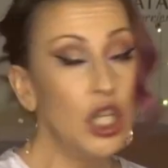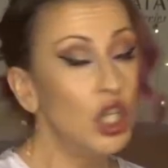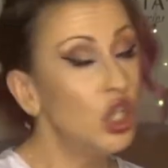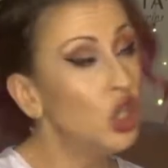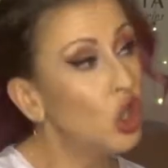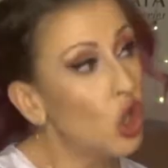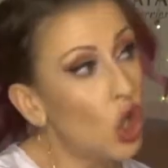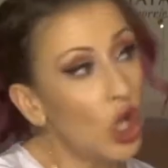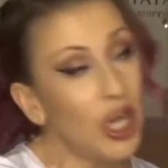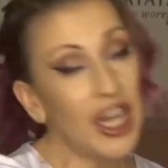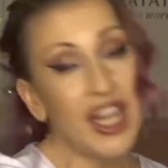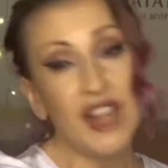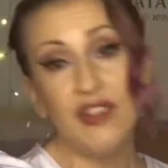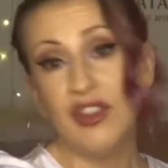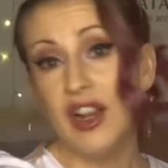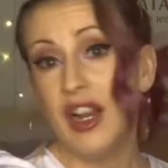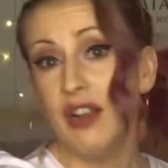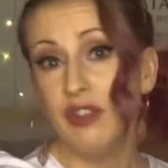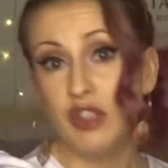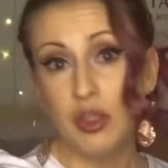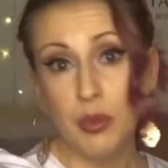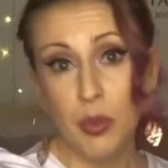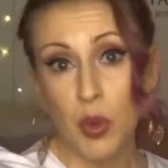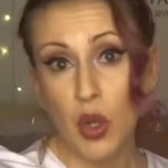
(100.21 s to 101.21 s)
Don't even
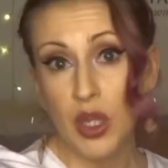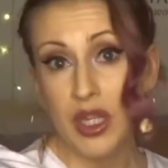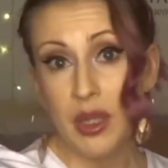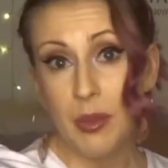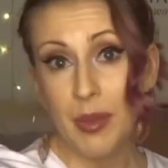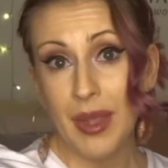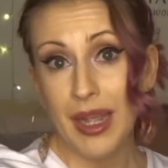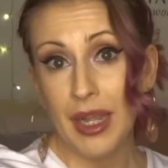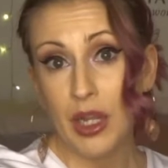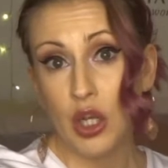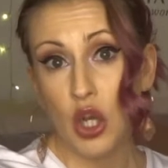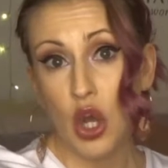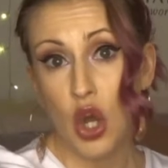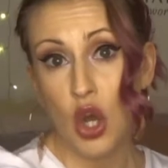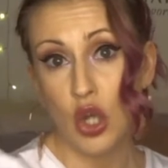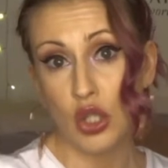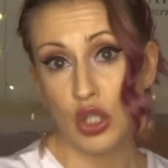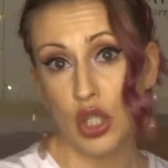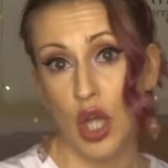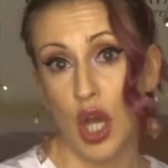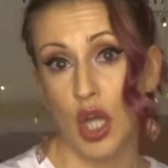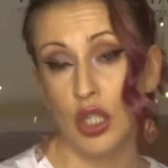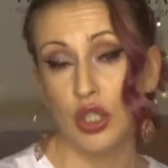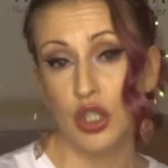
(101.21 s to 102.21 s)
have to put your big
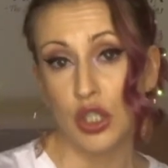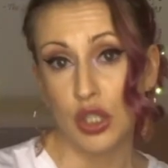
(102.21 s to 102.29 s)
coat on,